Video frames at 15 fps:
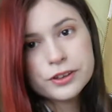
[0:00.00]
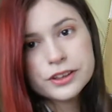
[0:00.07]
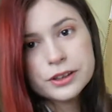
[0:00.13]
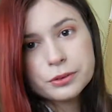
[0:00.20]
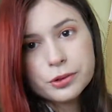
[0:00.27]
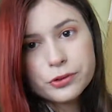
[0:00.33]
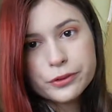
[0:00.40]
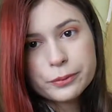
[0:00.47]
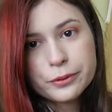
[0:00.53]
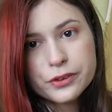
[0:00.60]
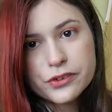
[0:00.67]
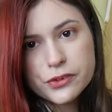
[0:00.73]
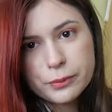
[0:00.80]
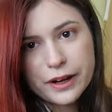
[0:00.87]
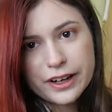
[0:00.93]
thought they were super
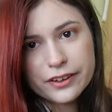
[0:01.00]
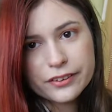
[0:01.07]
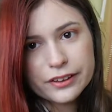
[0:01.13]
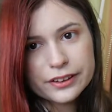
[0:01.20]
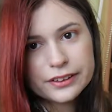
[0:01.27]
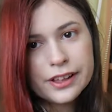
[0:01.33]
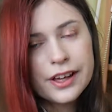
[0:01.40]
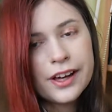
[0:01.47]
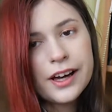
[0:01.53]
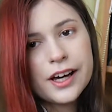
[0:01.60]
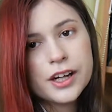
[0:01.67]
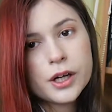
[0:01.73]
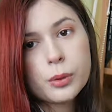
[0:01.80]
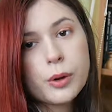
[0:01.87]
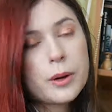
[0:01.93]
inspiring.
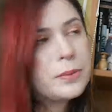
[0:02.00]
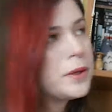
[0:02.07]
I don't know why